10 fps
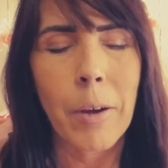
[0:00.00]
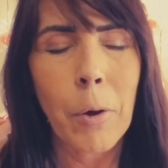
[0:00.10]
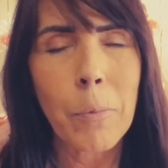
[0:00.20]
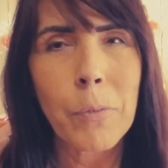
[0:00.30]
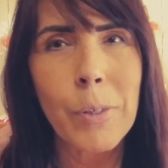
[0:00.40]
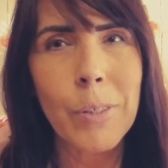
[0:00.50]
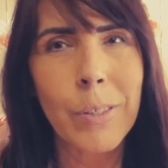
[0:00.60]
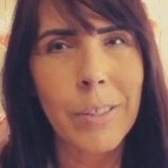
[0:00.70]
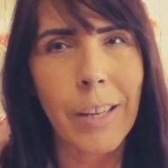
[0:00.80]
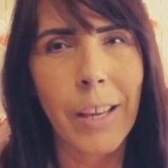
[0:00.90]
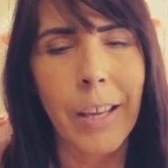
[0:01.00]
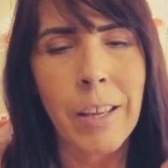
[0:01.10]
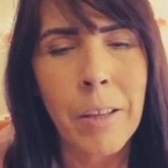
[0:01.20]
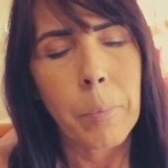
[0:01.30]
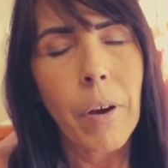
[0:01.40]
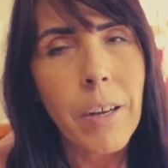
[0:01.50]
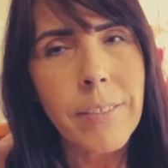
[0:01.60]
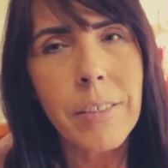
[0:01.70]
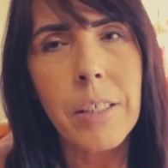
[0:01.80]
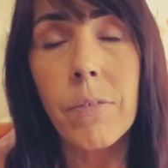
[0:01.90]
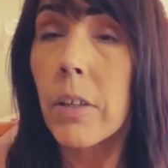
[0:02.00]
hopeful, stay positive,